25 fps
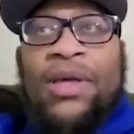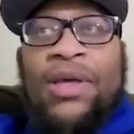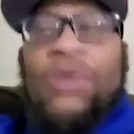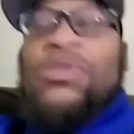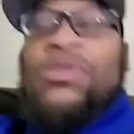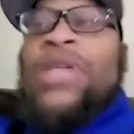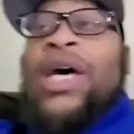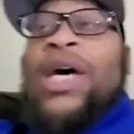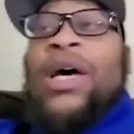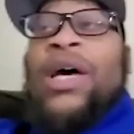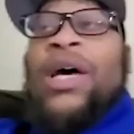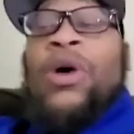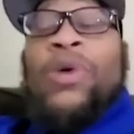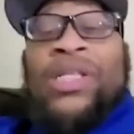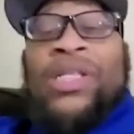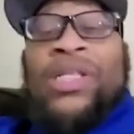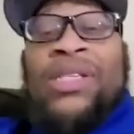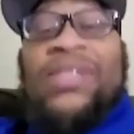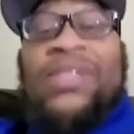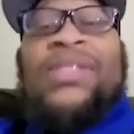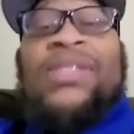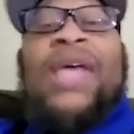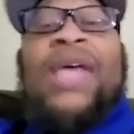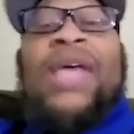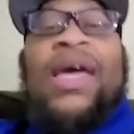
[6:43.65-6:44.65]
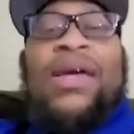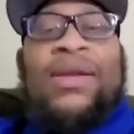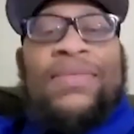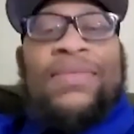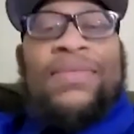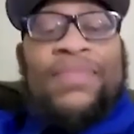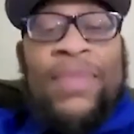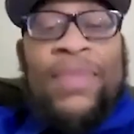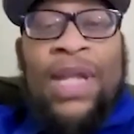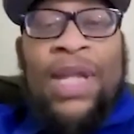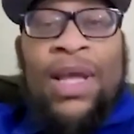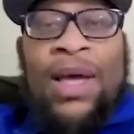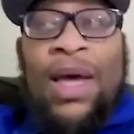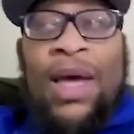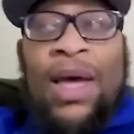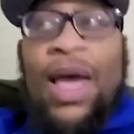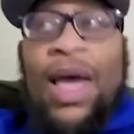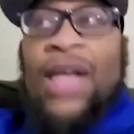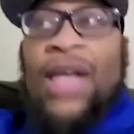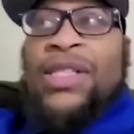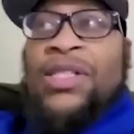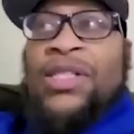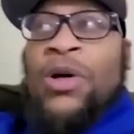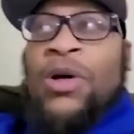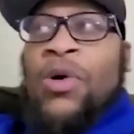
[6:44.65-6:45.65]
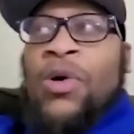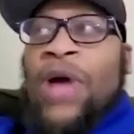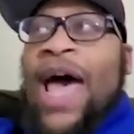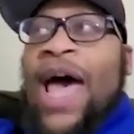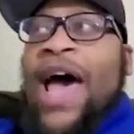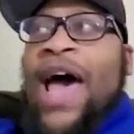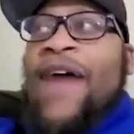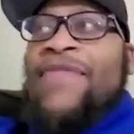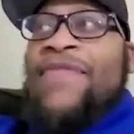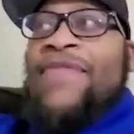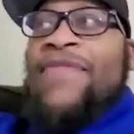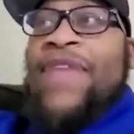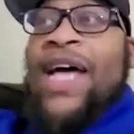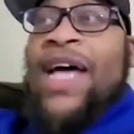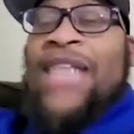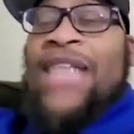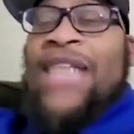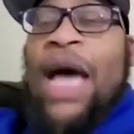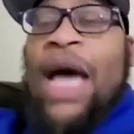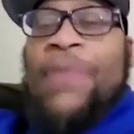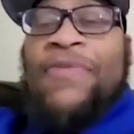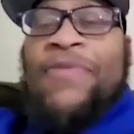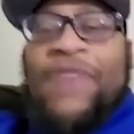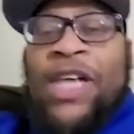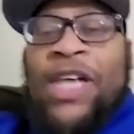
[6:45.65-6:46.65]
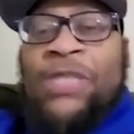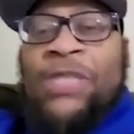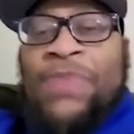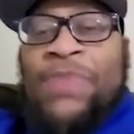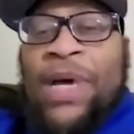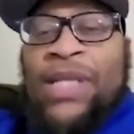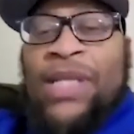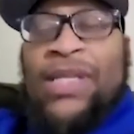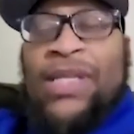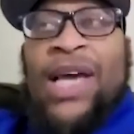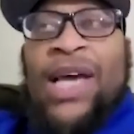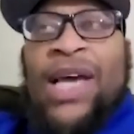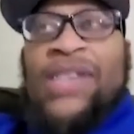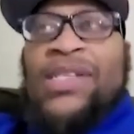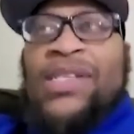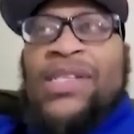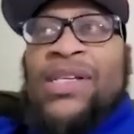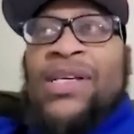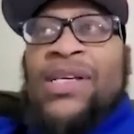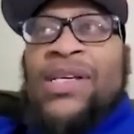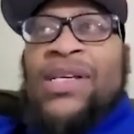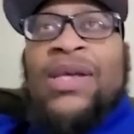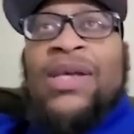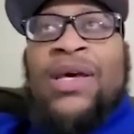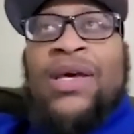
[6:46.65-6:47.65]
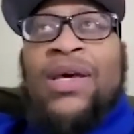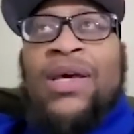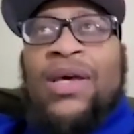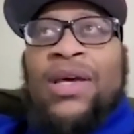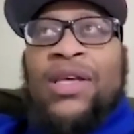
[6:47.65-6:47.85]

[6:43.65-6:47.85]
You said go get state. And so to have that type of expectation,